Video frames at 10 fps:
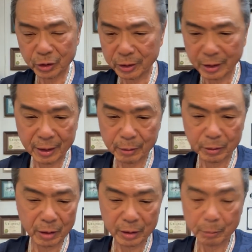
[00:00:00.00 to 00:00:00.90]
it again
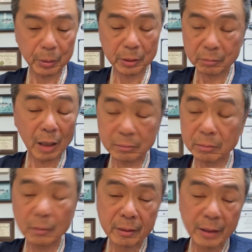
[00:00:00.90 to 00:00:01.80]
or nothing, but
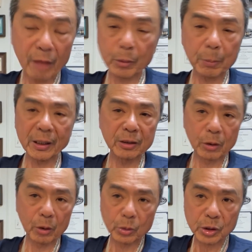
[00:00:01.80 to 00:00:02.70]
everybody
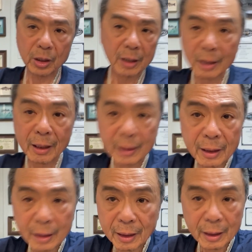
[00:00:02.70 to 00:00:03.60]
knows
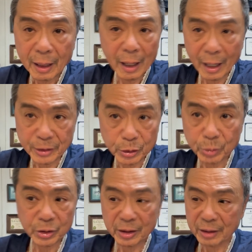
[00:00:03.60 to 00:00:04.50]
I
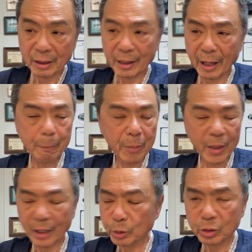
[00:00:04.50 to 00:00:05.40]
use it. And
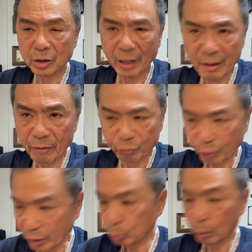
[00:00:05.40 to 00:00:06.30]
I use it on
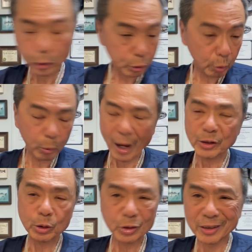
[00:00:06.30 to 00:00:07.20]
freshwater, silver. I
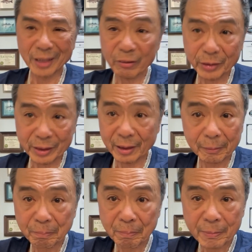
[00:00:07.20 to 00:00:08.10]
use it on everything.
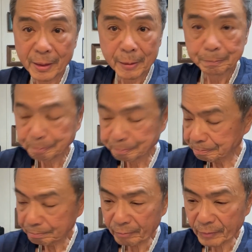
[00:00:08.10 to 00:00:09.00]

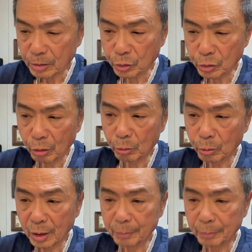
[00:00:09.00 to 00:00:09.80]
So